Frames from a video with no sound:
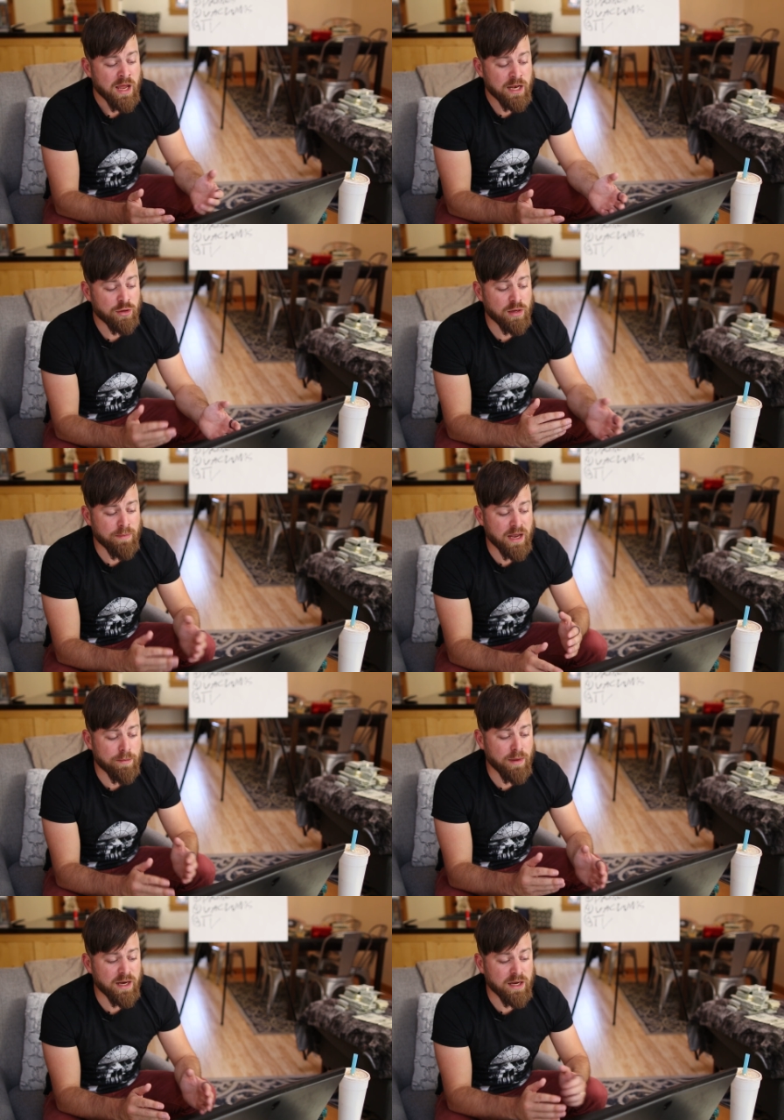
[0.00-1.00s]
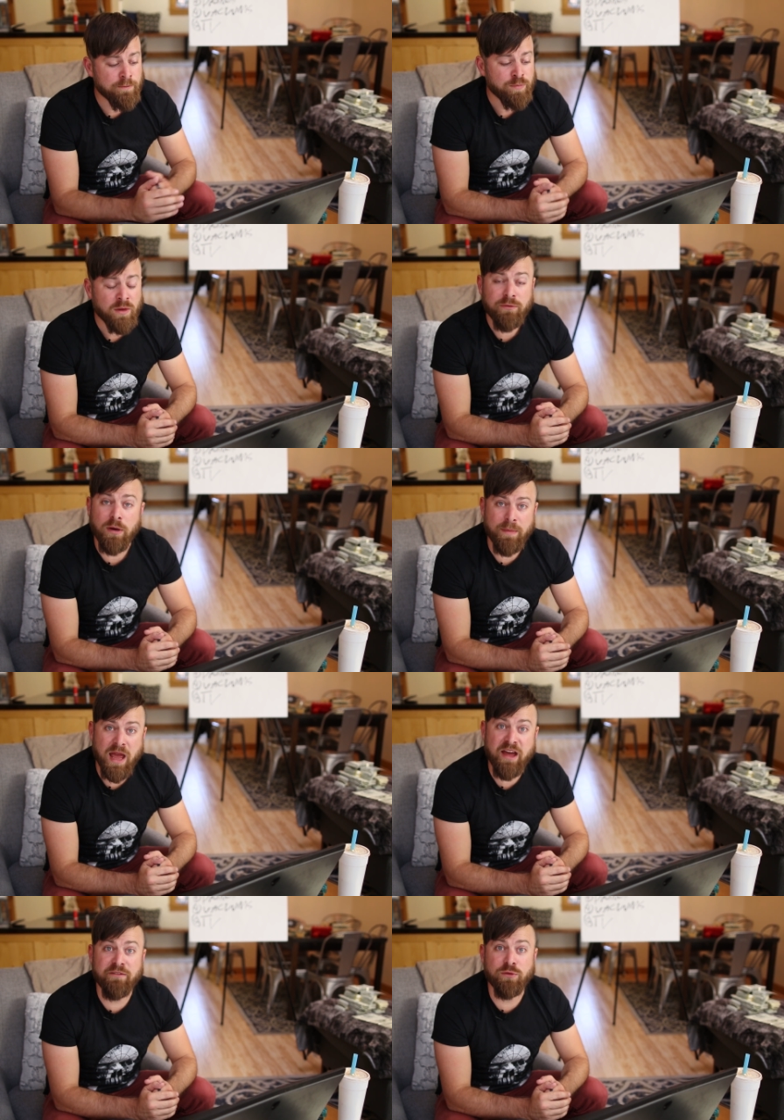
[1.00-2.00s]
and you can make money from
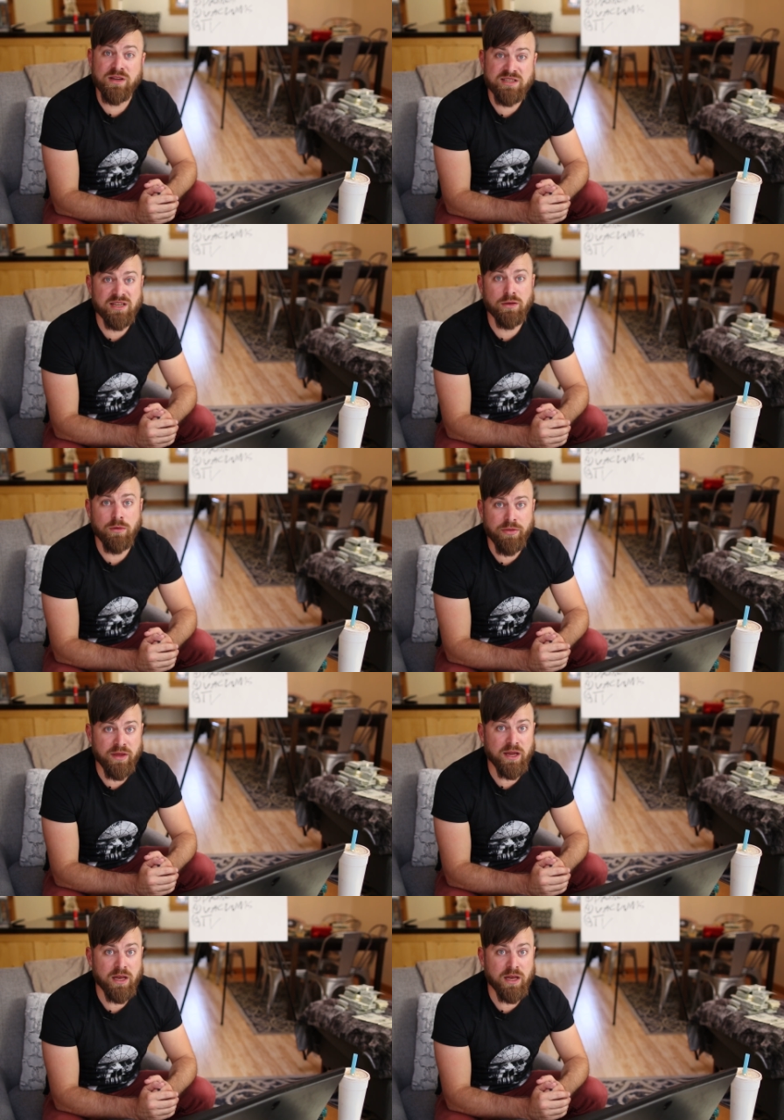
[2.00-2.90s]
every single thing